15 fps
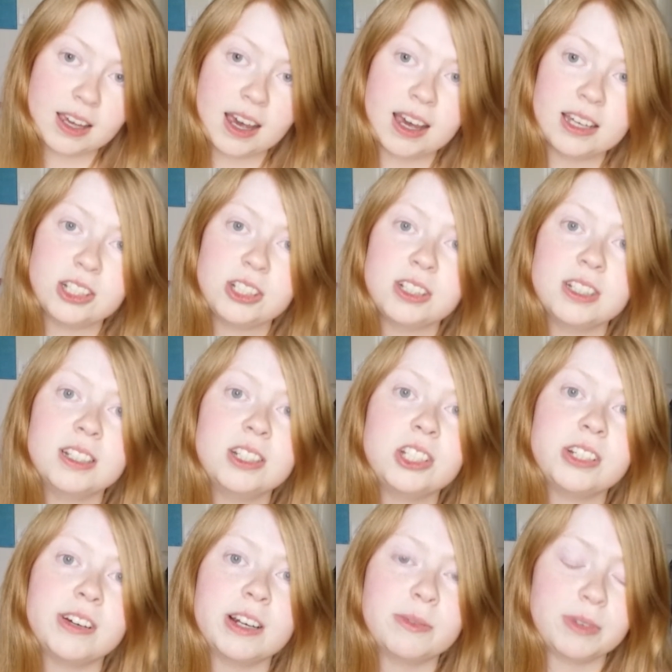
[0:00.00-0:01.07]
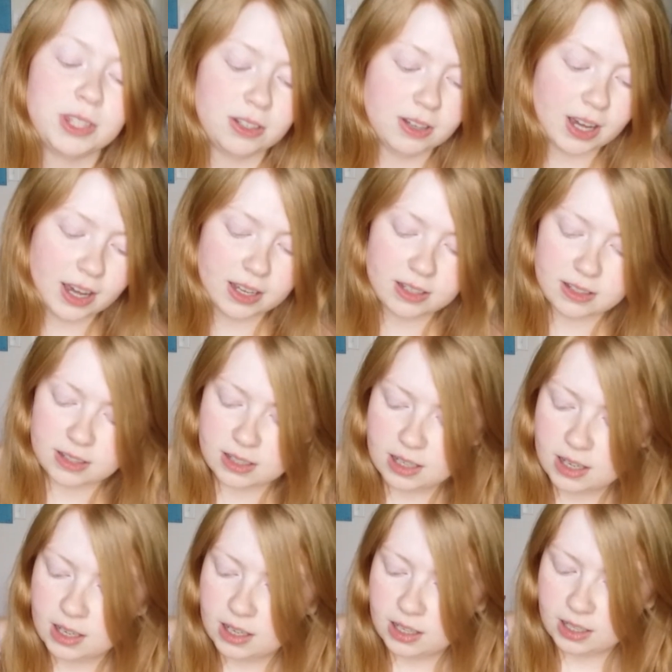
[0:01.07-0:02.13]
that I should share it with you guys.
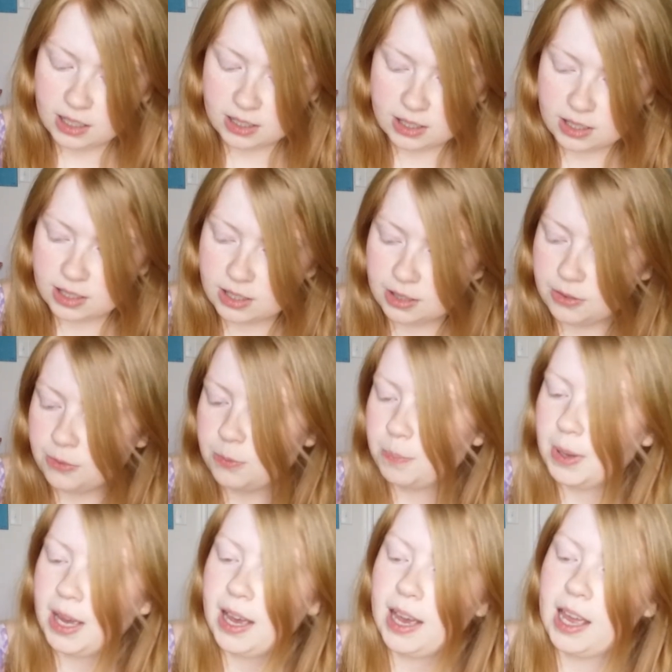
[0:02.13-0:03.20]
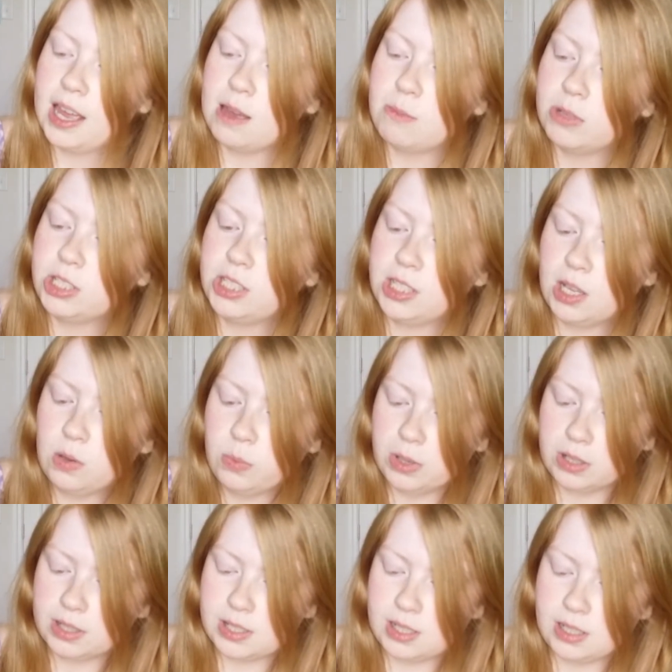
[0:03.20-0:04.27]
It's by Michelle
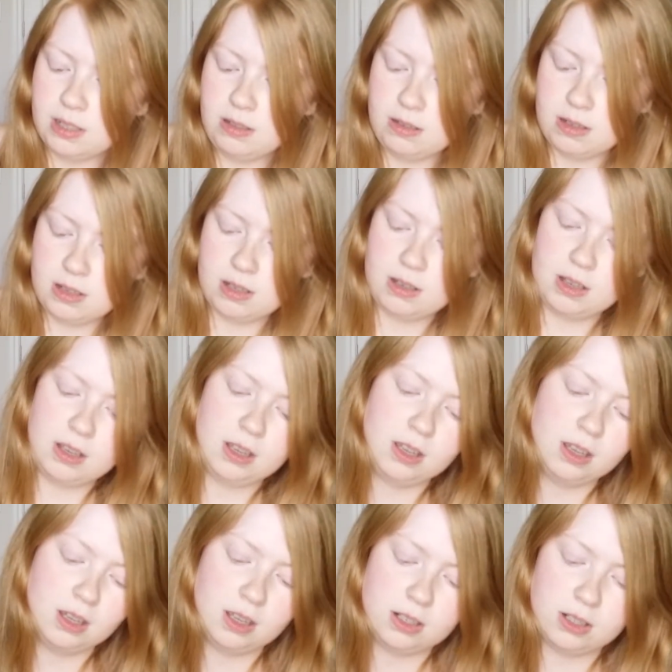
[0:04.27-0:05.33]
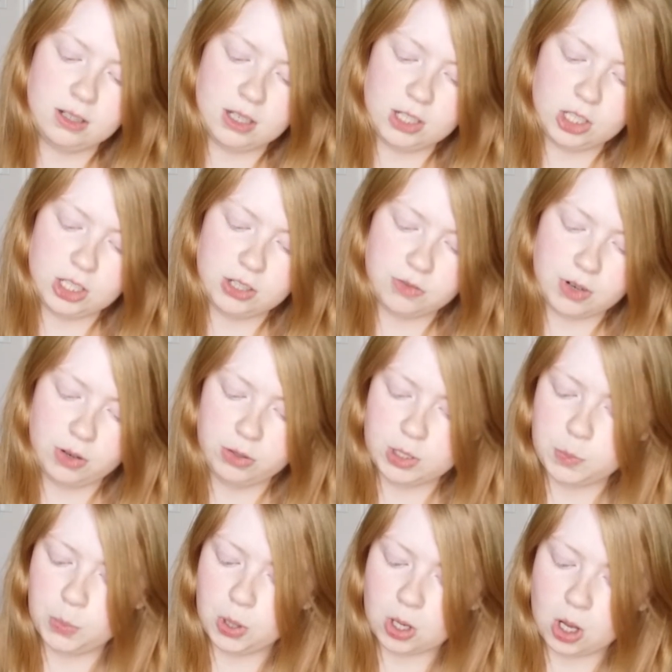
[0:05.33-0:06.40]
Wilson, and she wrote
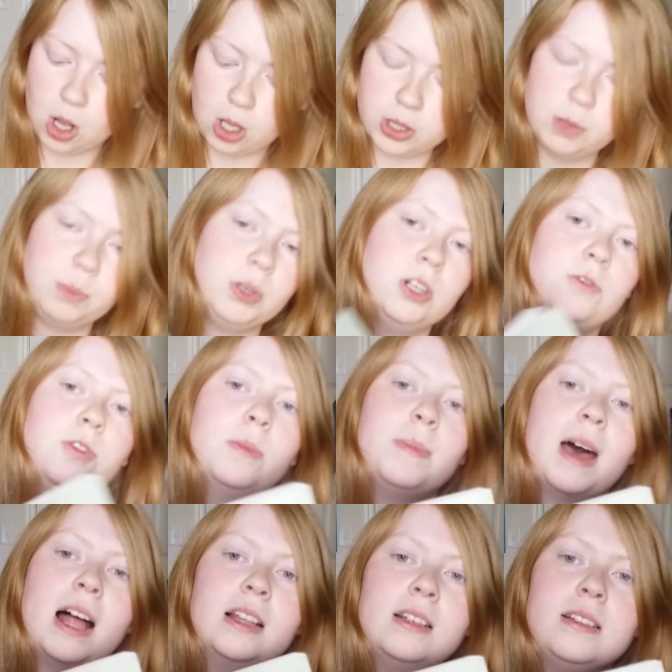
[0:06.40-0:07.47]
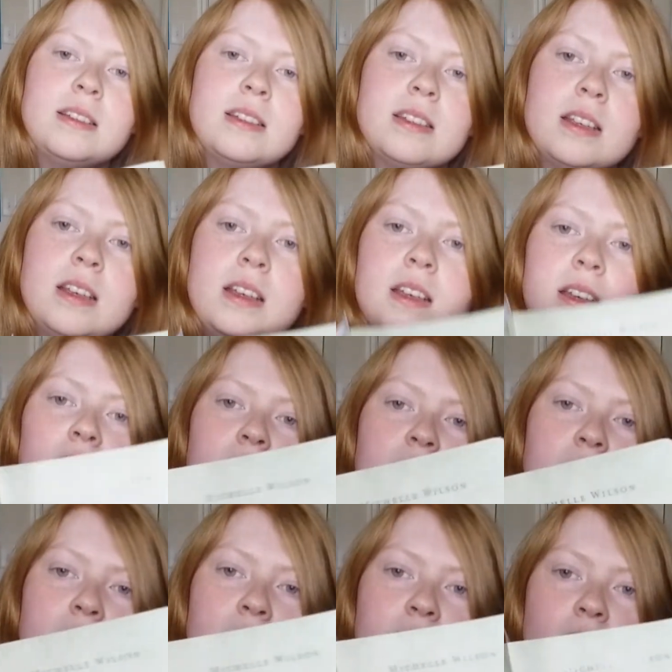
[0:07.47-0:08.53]
this book called The Beautiful Balance.
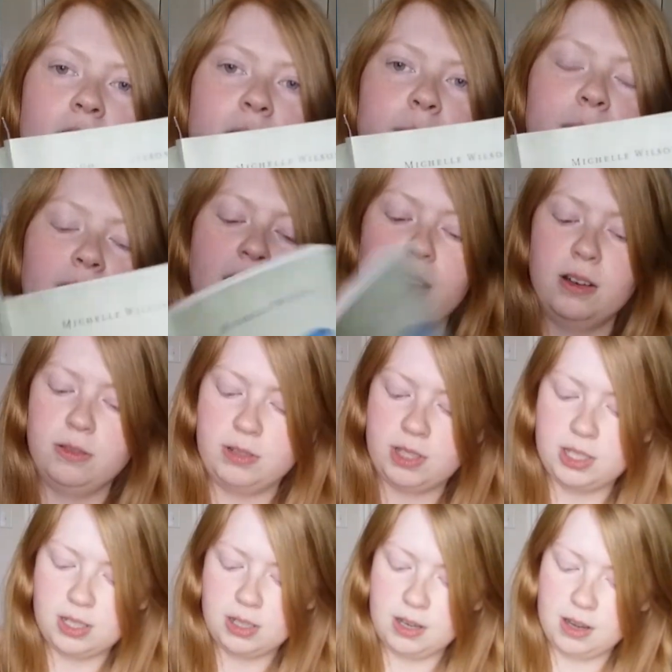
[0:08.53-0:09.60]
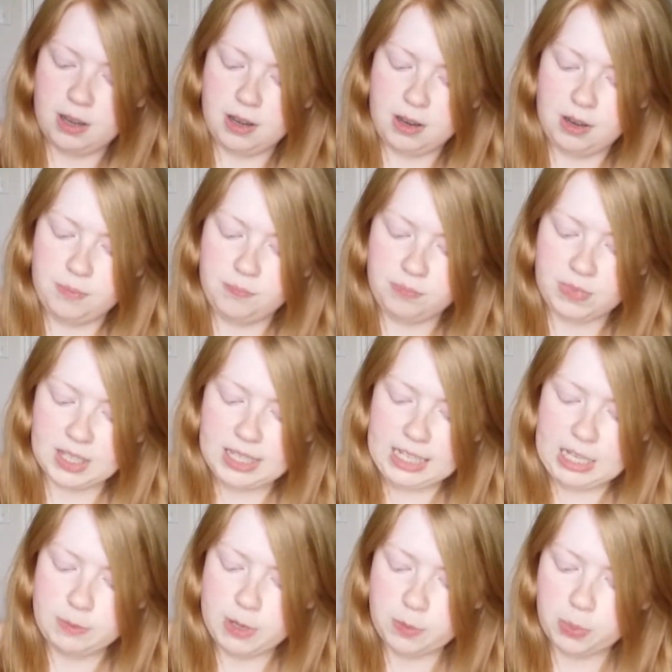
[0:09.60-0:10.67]
It's all about
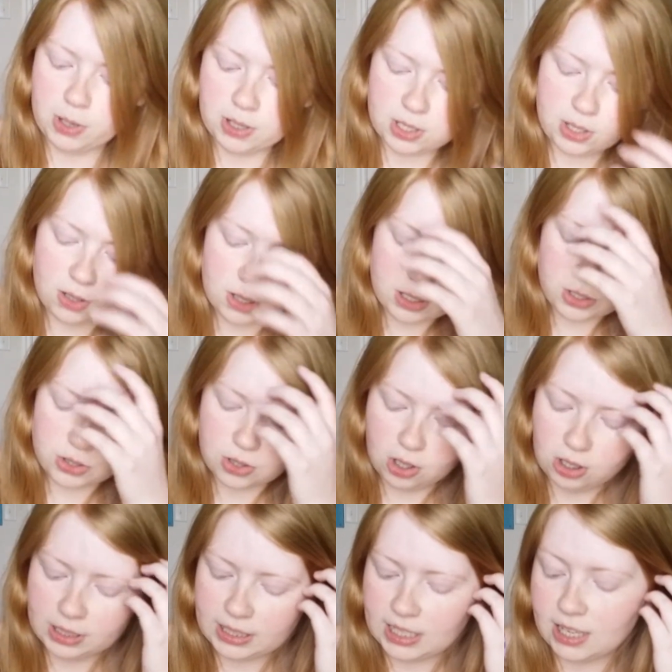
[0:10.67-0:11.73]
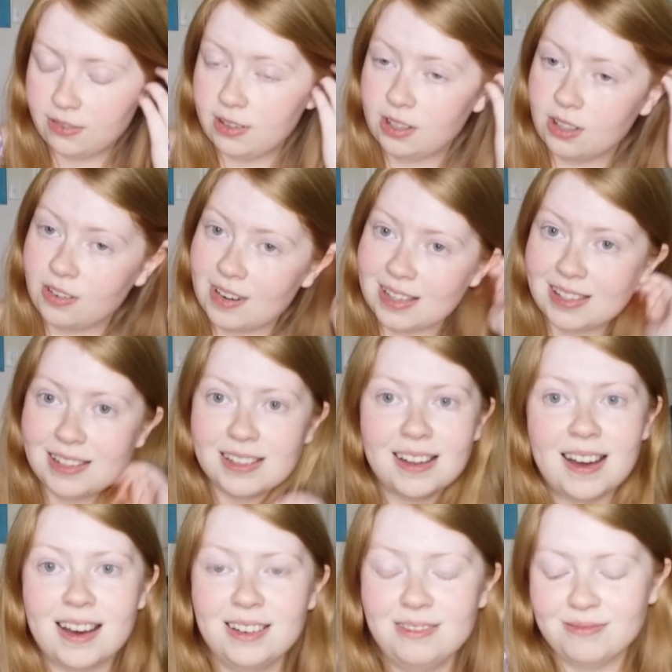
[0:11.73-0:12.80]
claiming personal control and giving the rest to
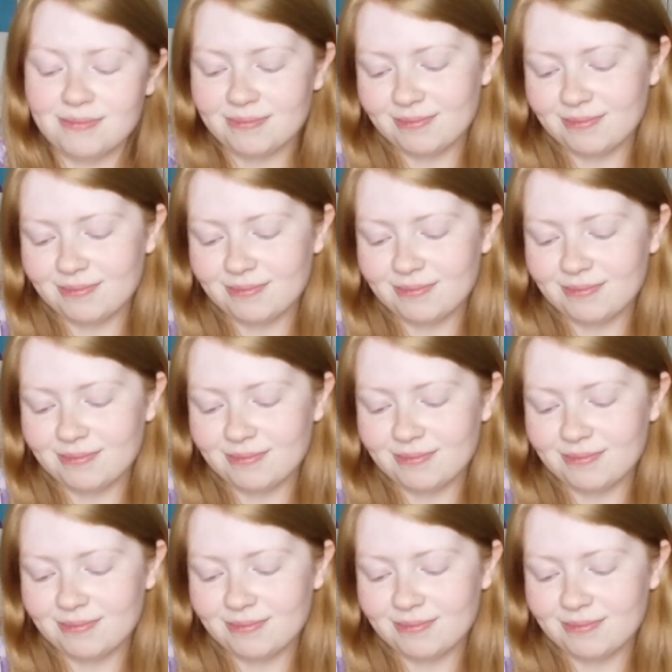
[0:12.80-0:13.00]
God.